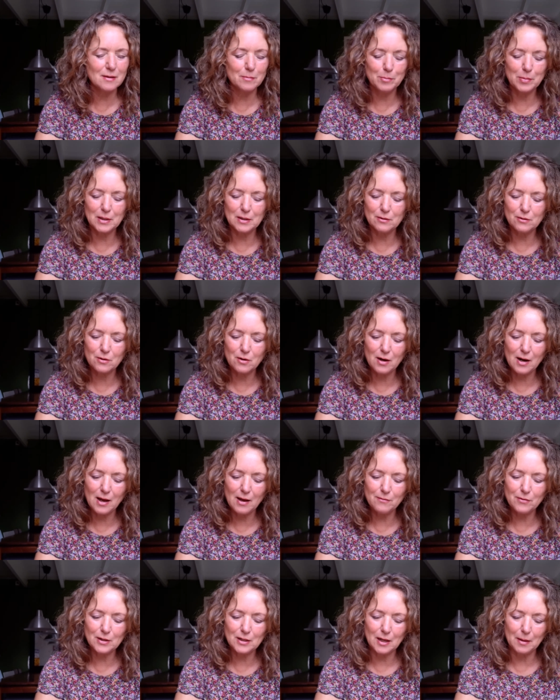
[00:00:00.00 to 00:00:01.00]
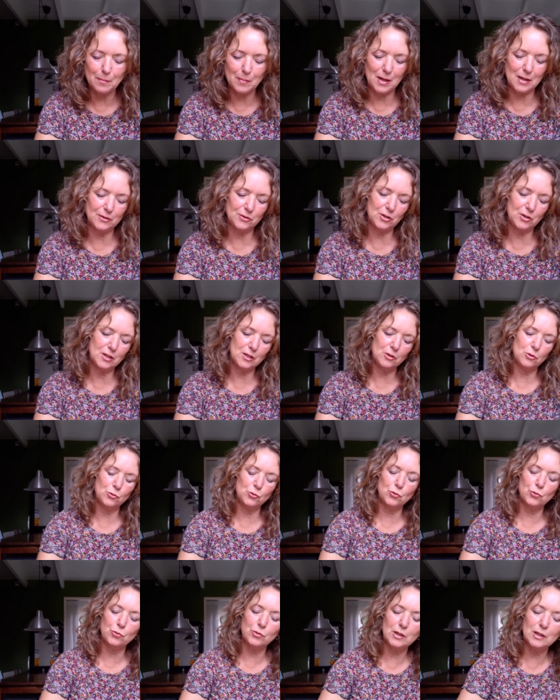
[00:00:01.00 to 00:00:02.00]
paragraph, and I'm asking you
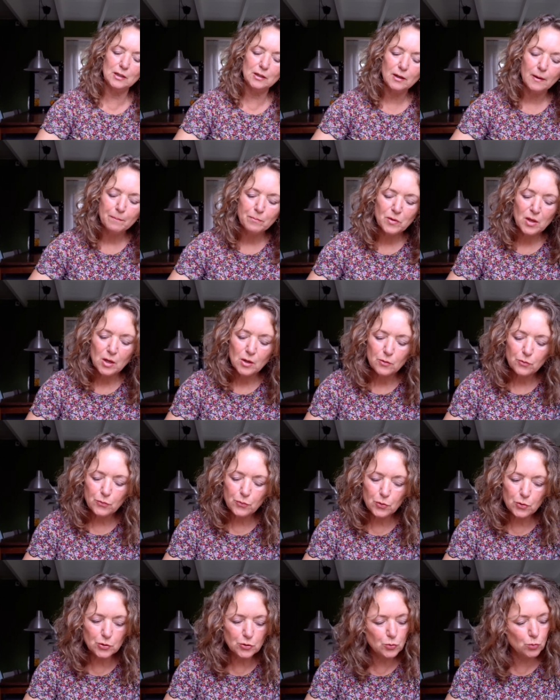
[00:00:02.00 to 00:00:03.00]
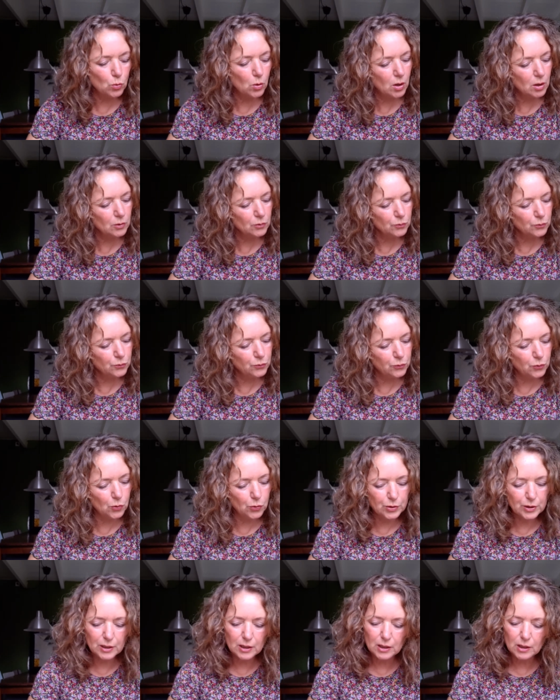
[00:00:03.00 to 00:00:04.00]
to read verse
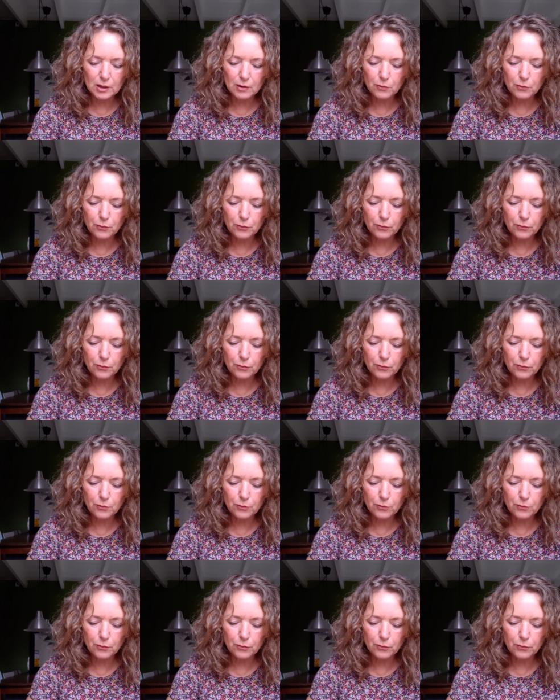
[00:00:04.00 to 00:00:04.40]
140,